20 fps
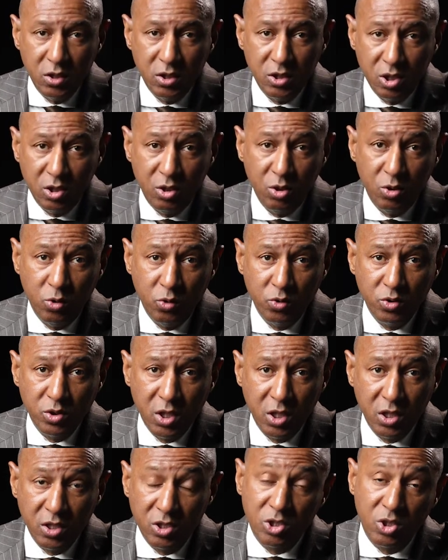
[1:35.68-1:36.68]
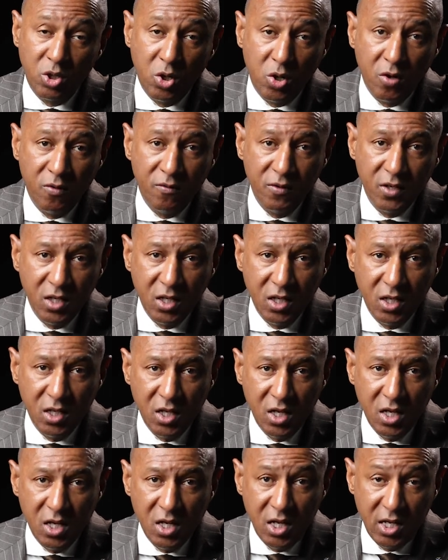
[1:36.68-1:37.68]
to those that are starving.
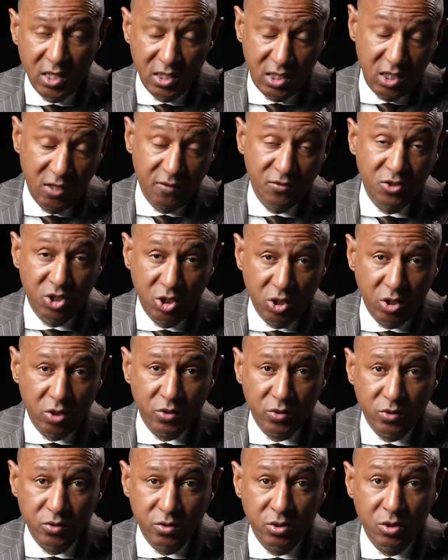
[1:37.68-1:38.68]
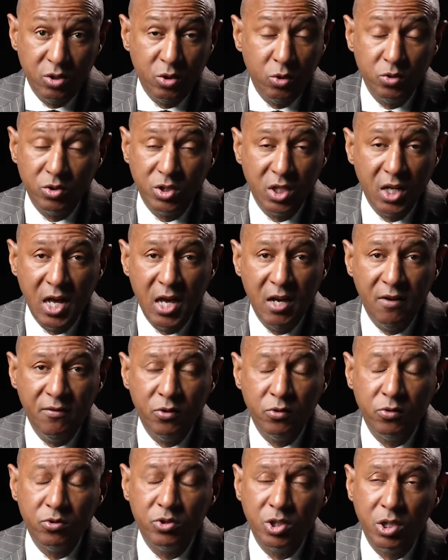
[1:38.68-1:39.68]
It gives shelter to those that have
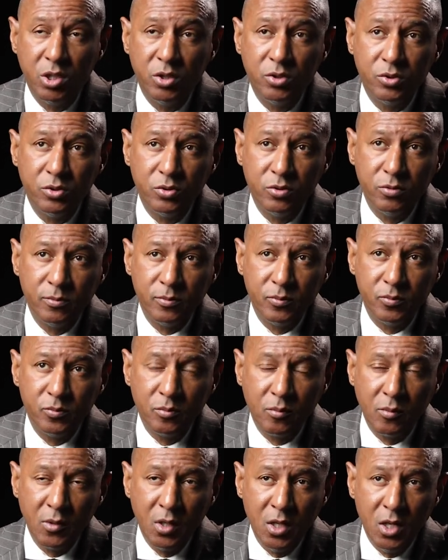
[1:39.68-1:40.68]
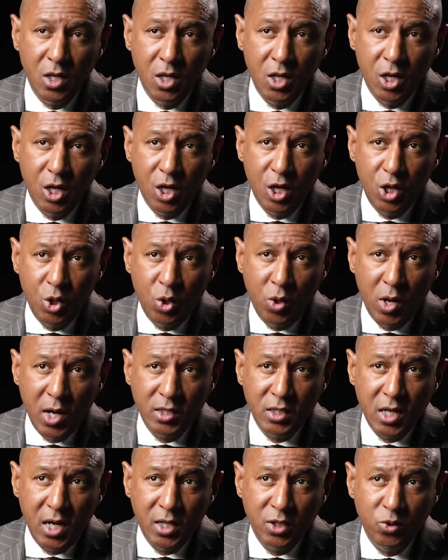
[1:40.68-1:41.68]
no shelter. You know, I
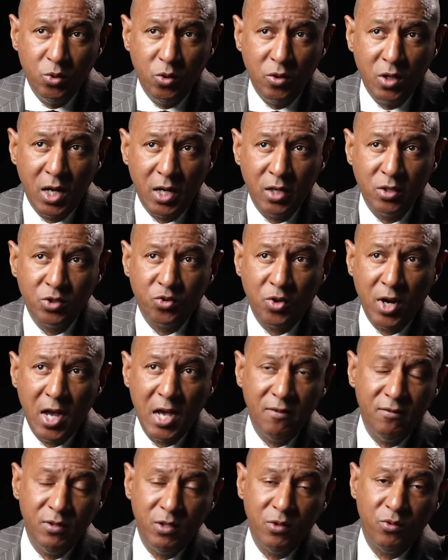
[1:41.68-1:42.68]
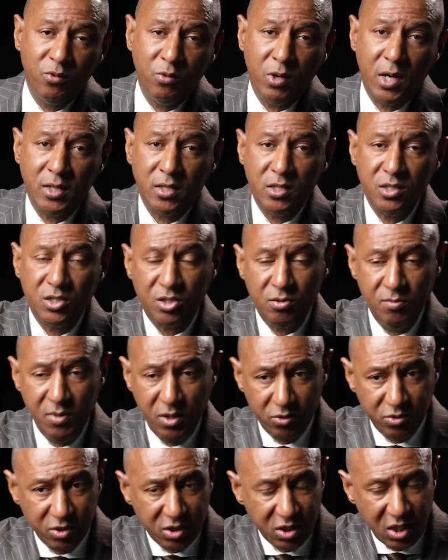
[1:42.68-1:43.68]
do a lot of traveling throughout this
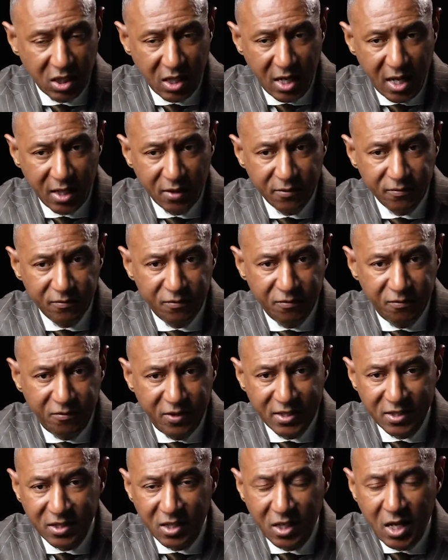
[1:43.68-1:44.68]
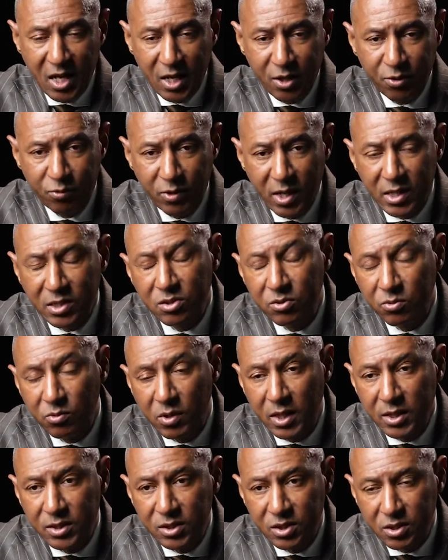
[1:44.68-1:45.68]
community, and I visit a lot of
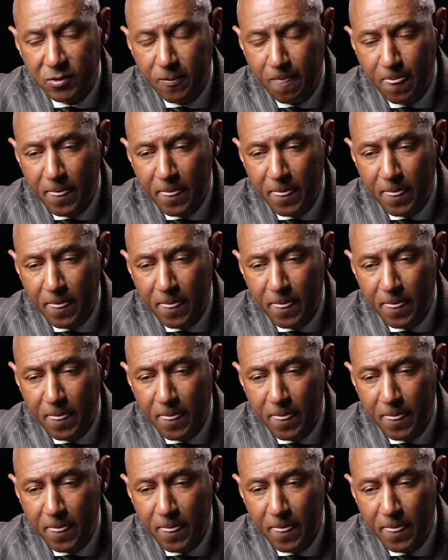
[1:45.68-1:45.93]
restaurants.